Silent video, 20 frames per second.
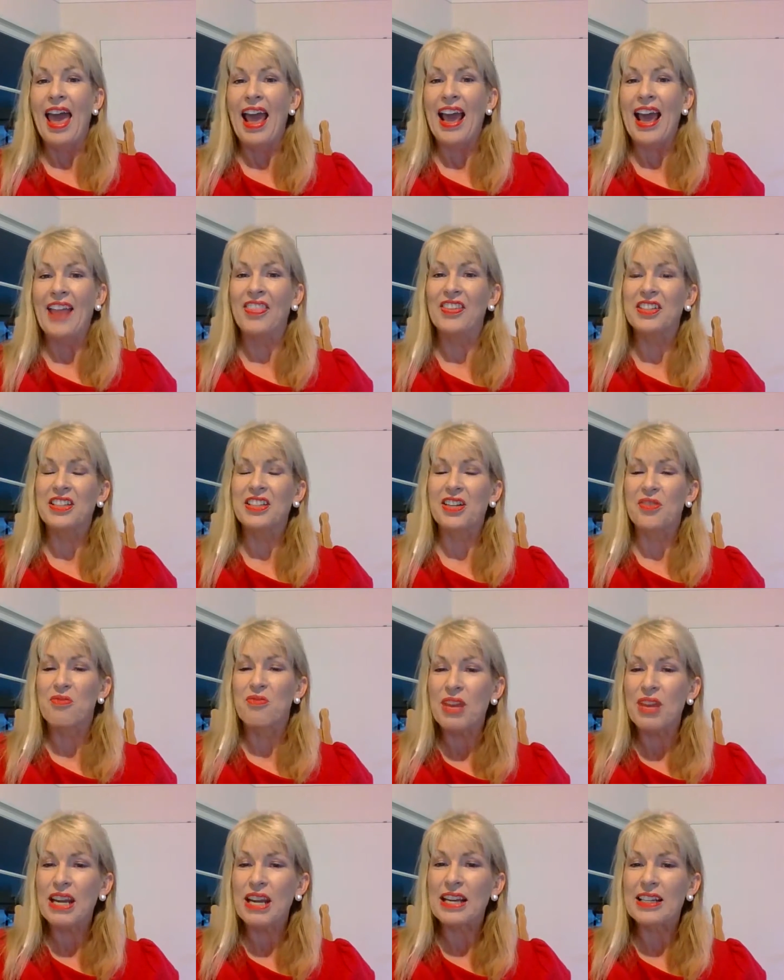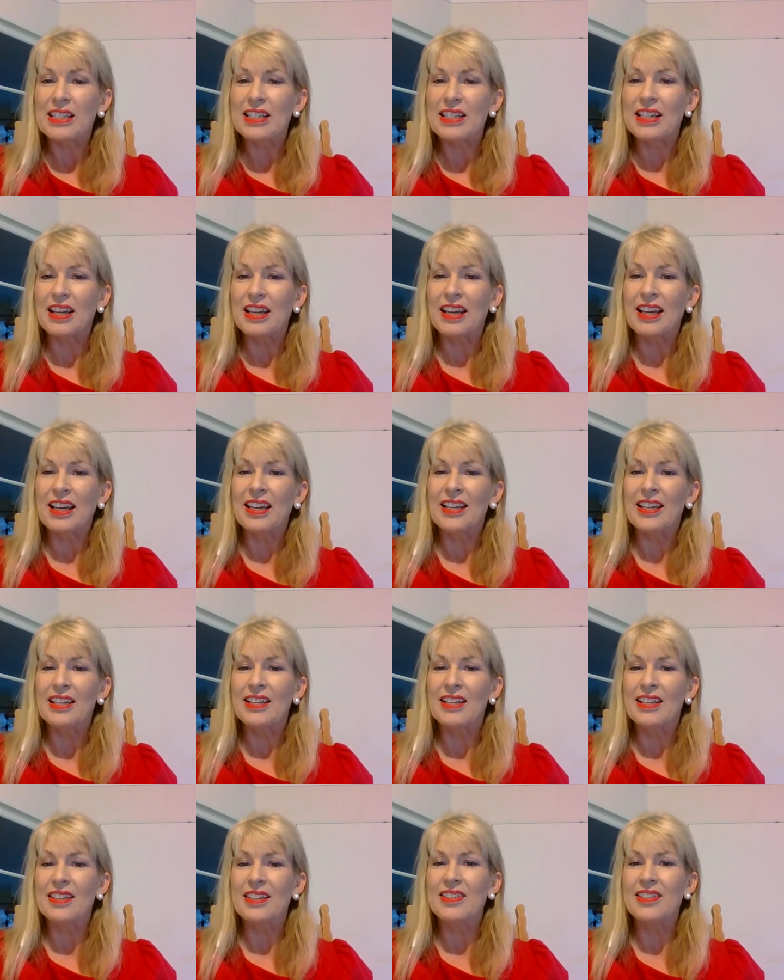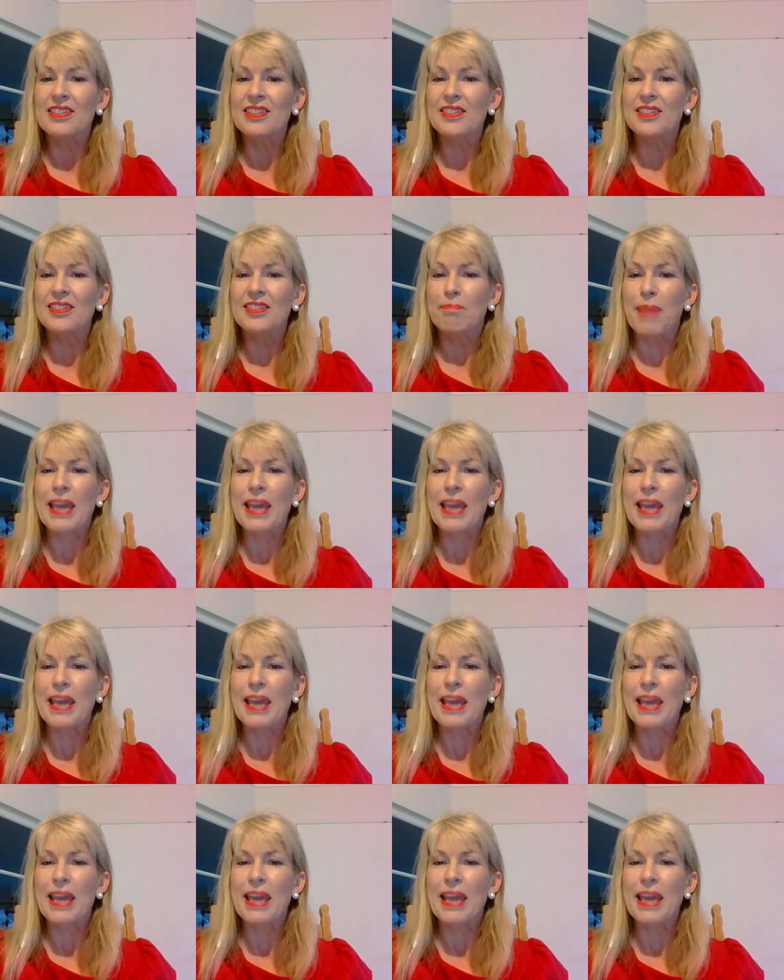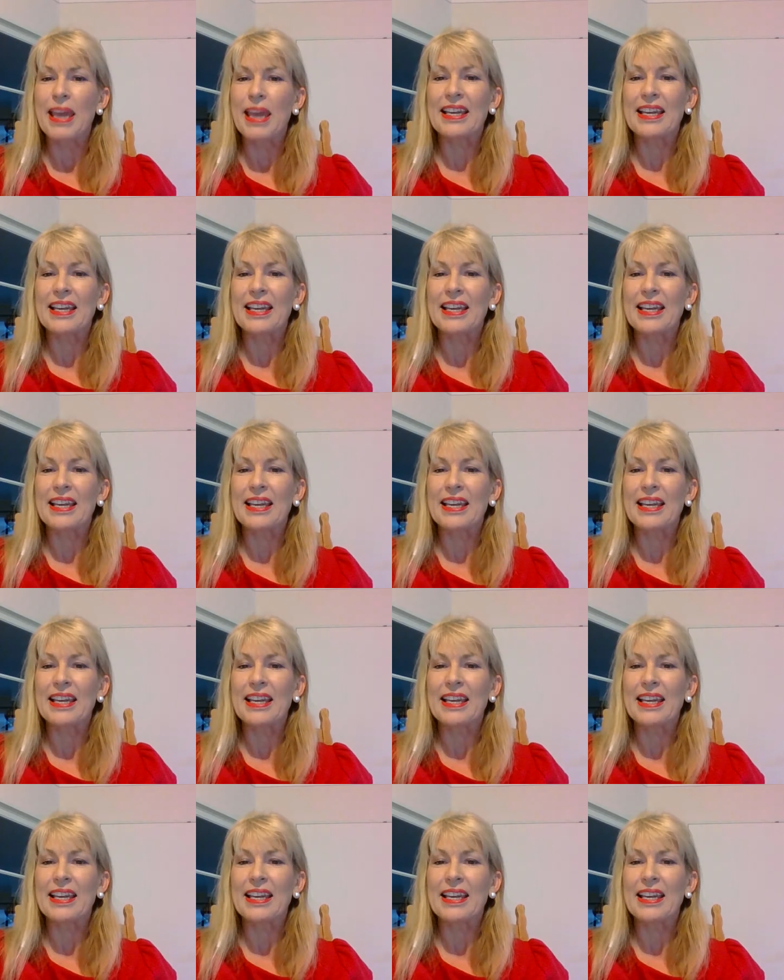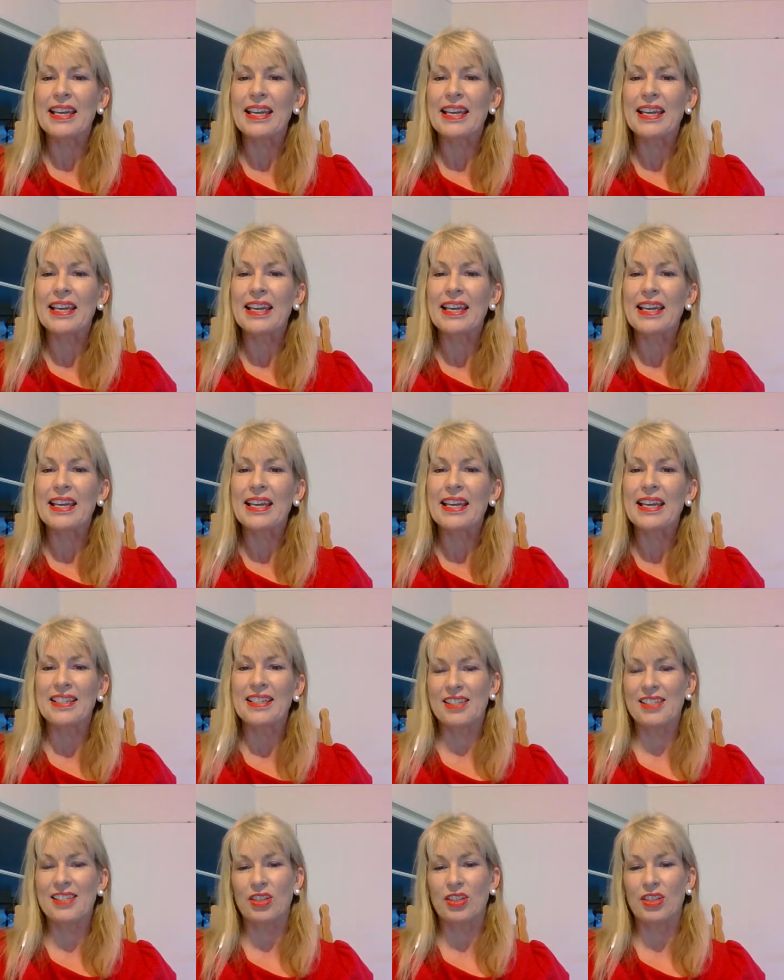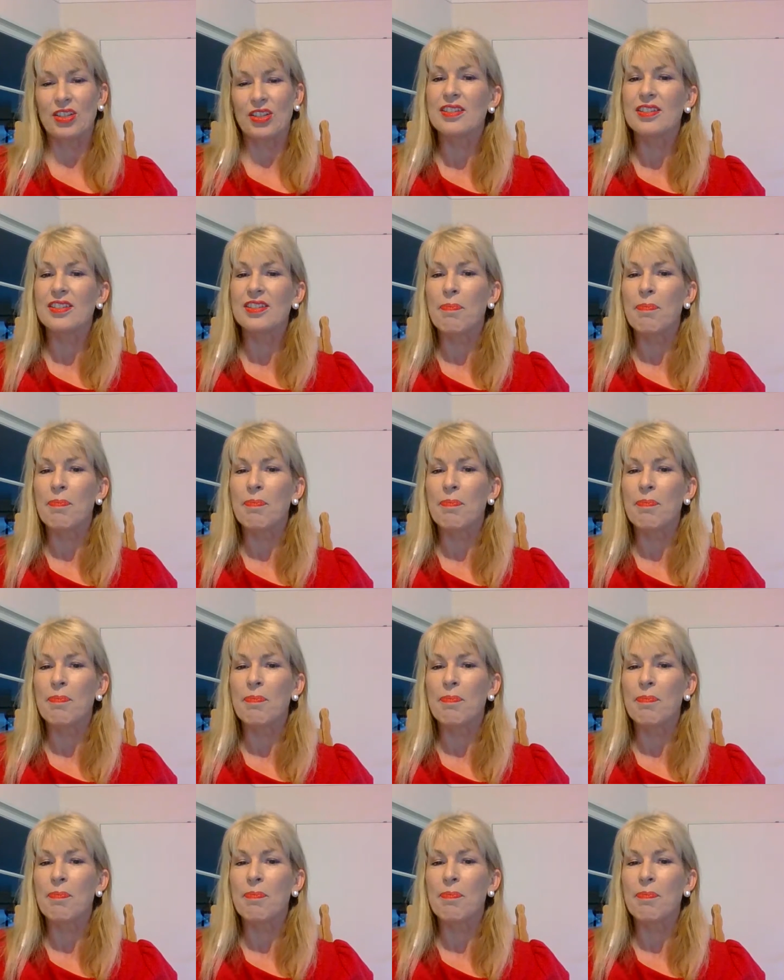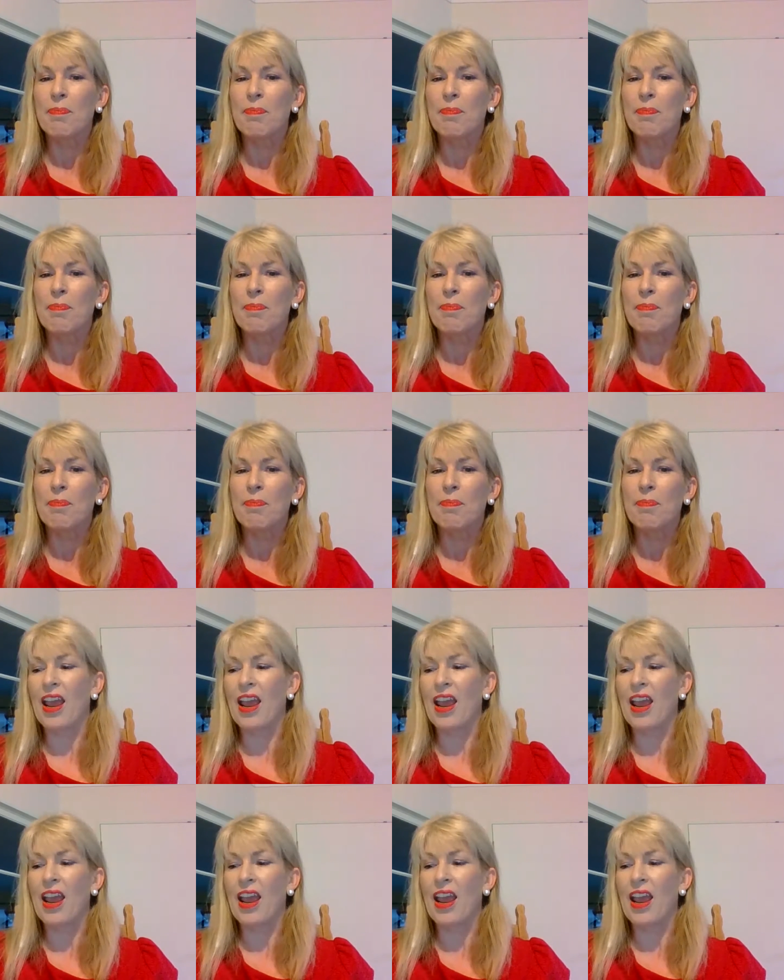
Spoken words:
And the director is making decisions about how to compose shots and